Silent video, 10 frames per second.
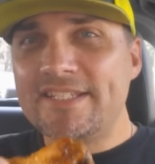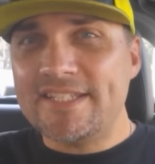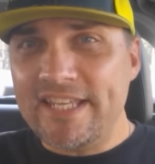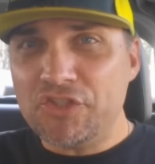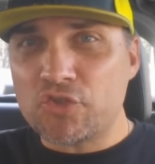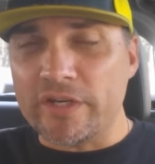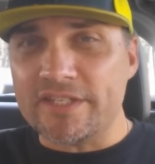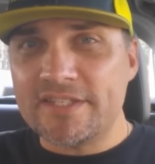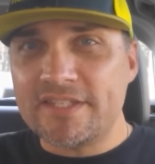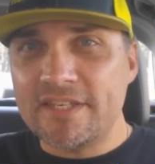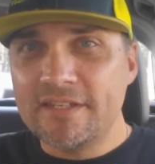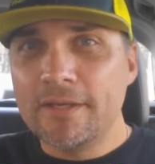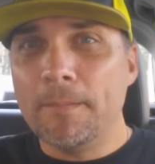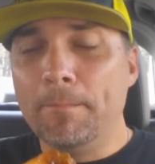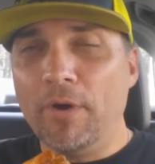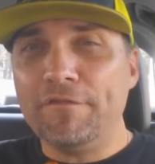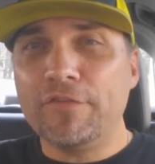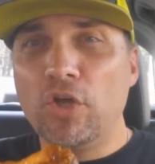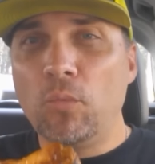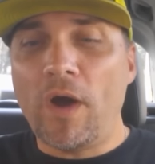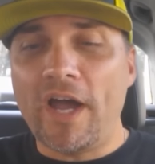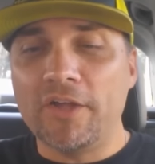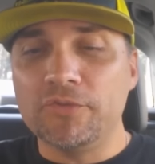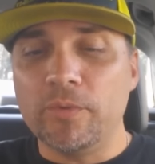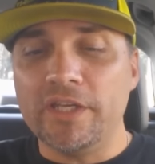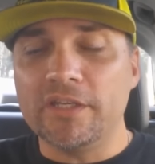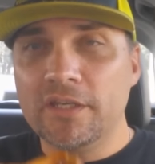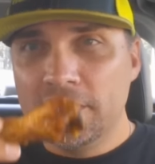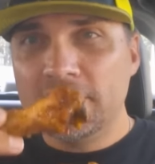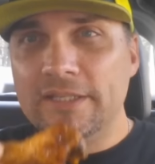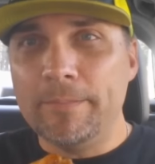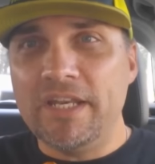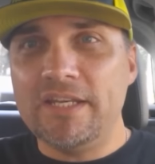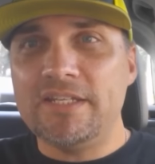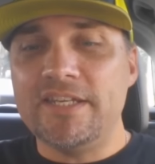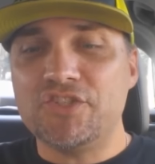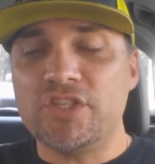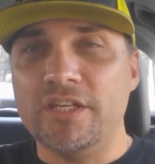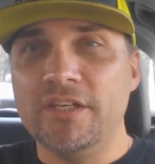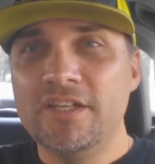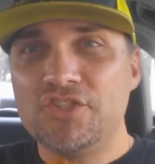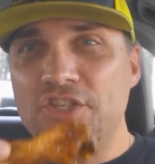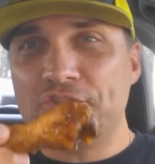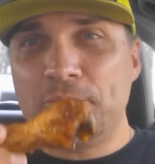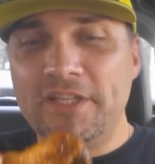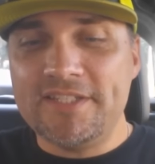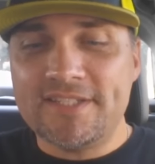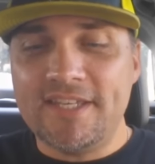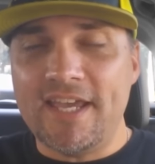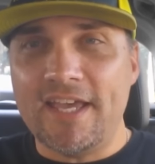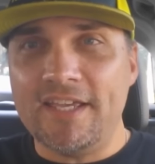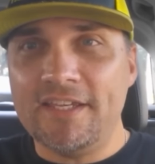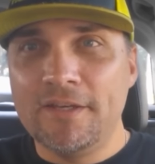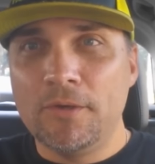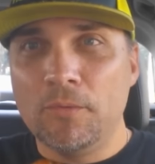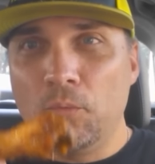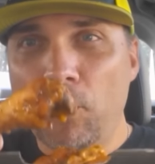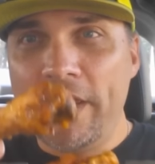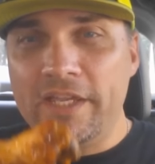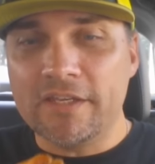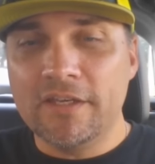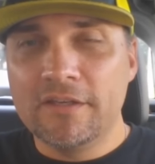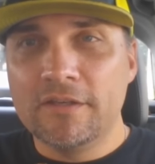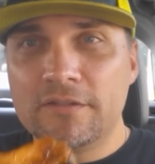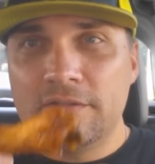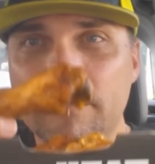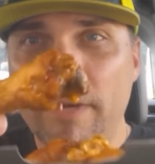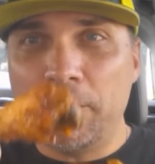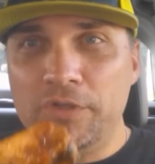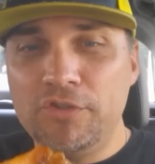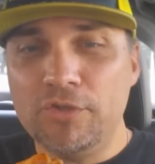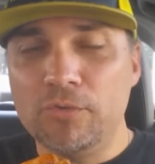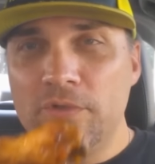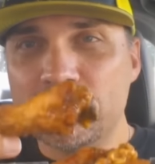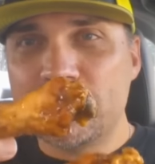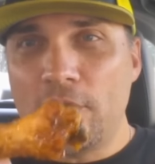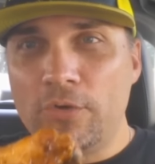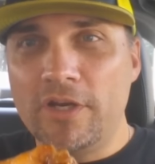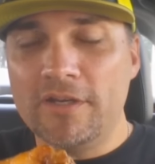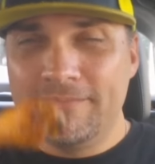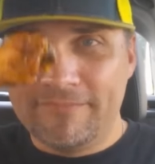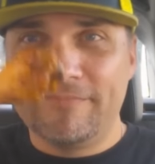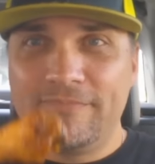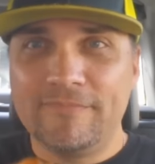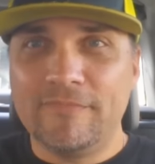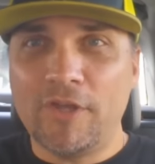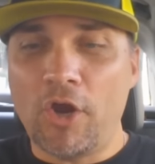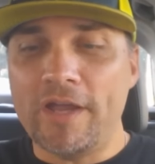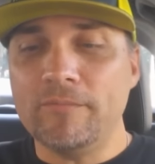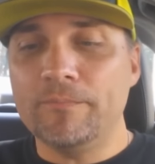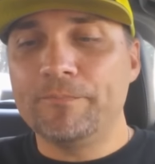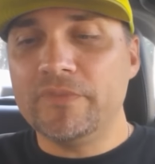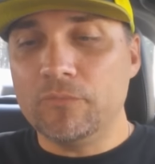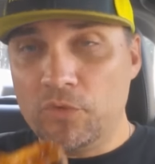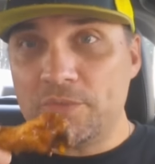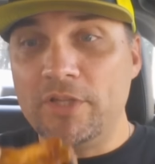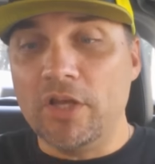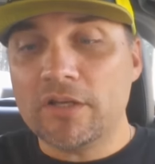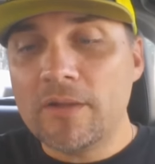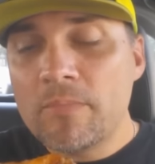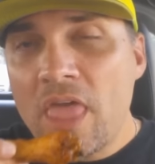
Citrus Buffalo Wild Wing Limited Edition, just released today. Wing, Mountain Dew, soda. All right, wish me luck.